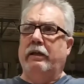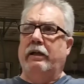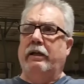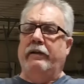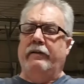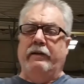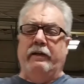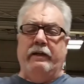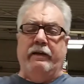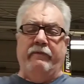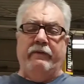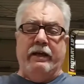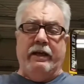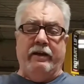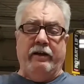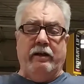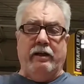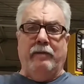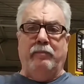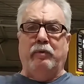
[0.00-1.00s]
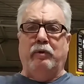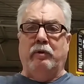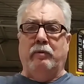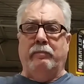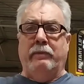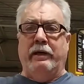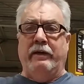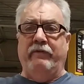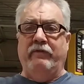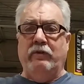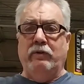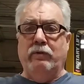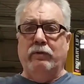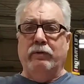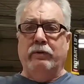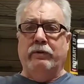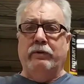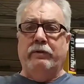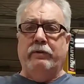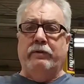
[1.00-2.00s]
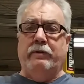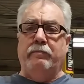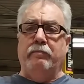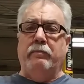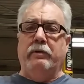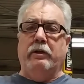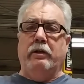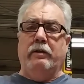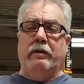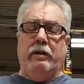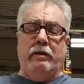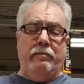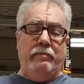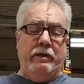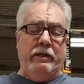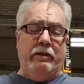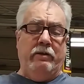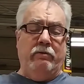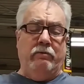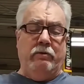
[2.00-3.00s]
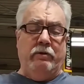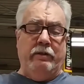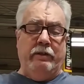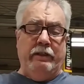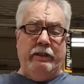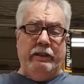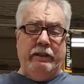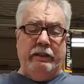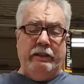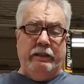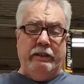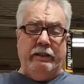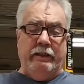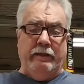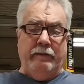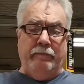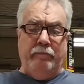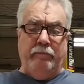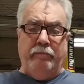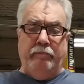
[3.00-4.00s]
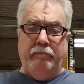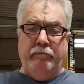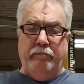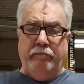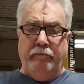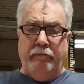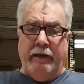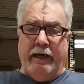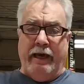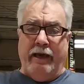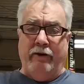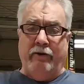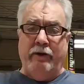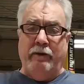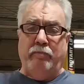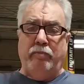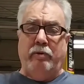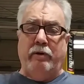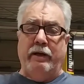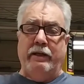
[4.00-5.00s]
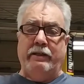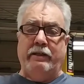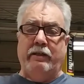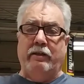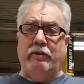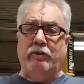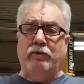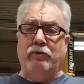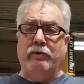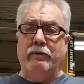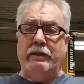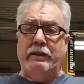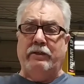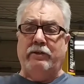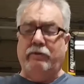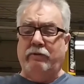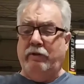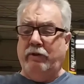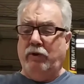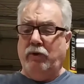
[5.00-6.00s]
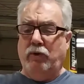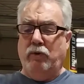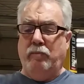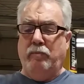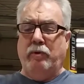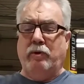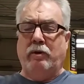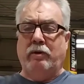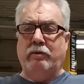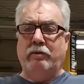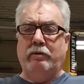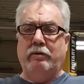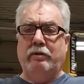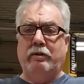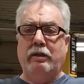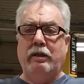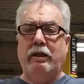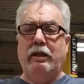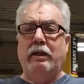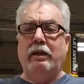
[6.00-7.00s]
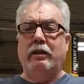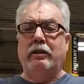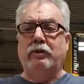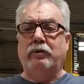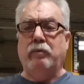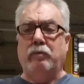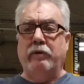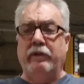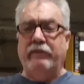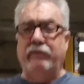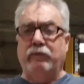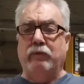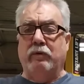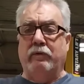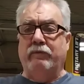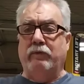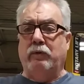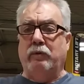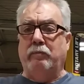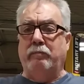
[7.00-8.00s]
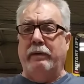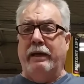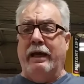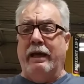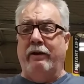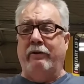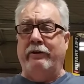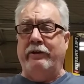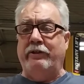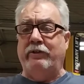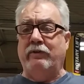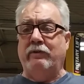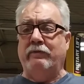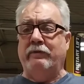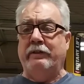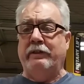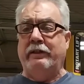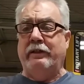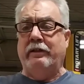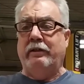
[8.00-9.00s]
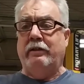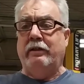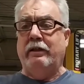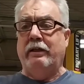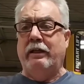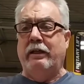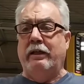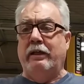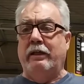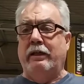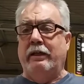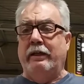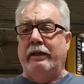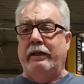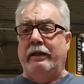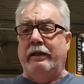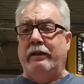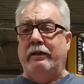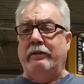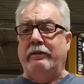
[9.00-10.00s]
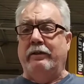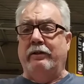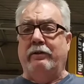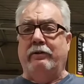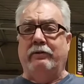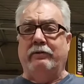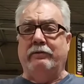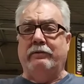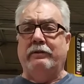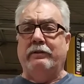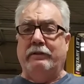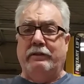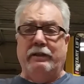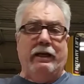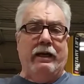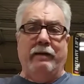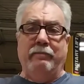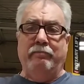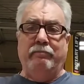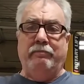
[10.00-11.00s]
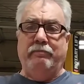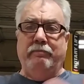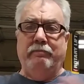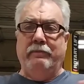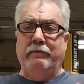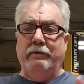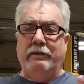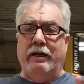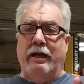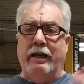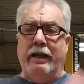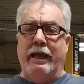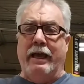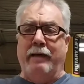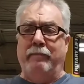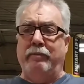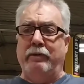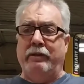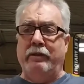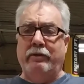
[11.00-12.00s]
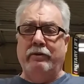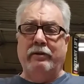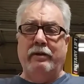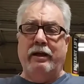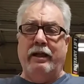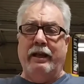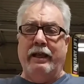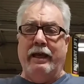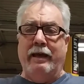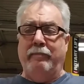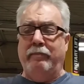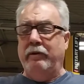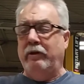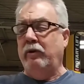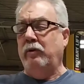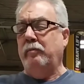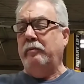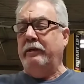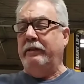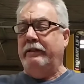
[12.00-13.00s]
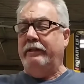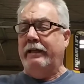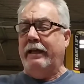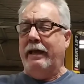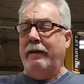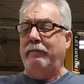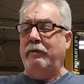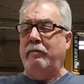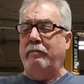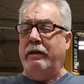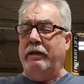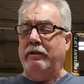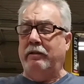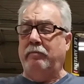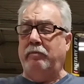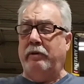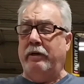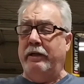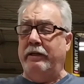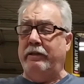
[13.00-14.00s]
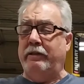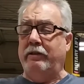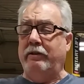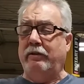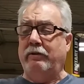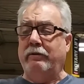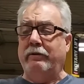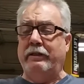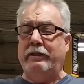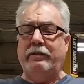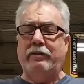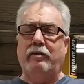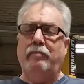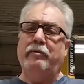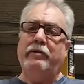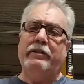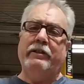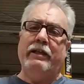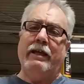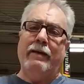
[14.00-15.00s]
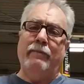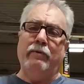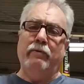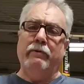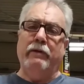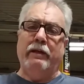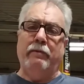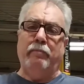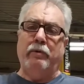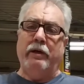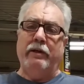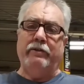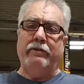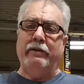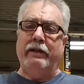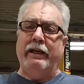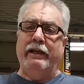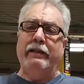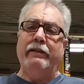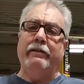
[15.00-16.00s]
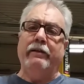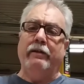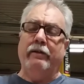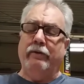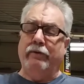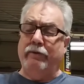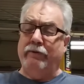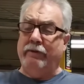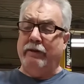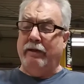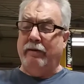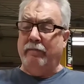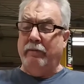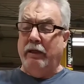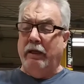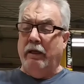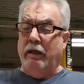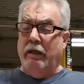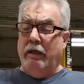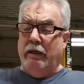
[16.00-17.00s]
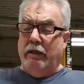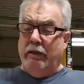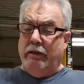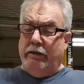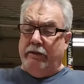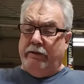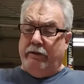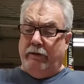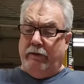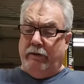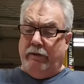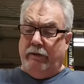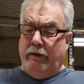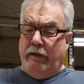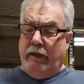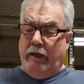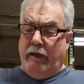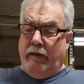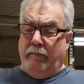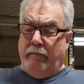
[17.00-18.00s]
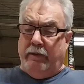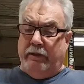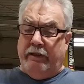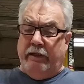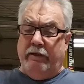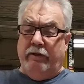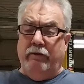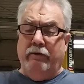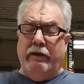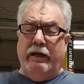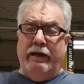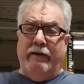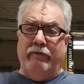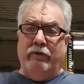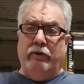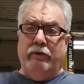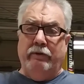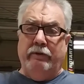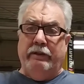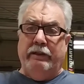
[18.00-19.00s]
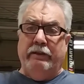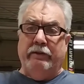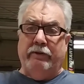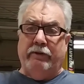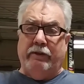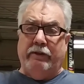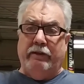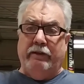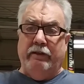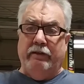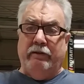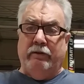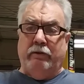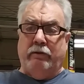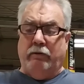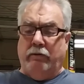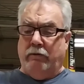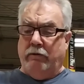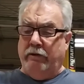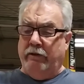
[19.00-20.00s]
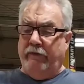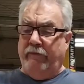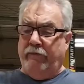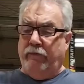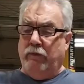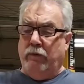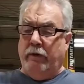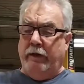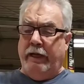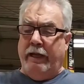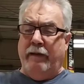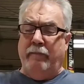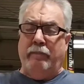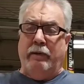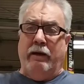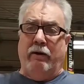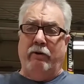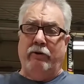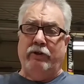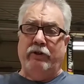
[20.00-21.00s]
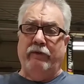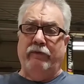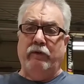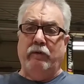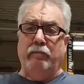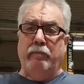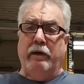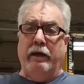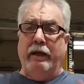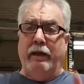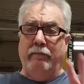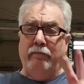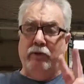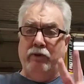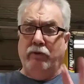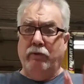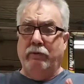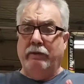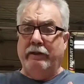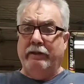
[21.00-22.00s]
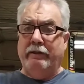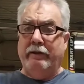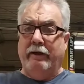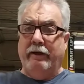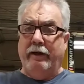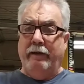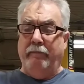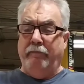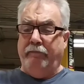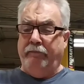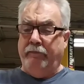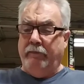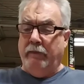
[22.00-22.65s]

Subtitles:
I've had a couple of my viewers comment on the battery price increase on the Kobalt 24 volt batteries over there, and you know, I'm not happy. You're not happy. Nobody's happy about the price increase. Nobody's happy when the price on anything goes up. So. But they do have a good deal still on the 4 amp hours if you buy them 2 at a time.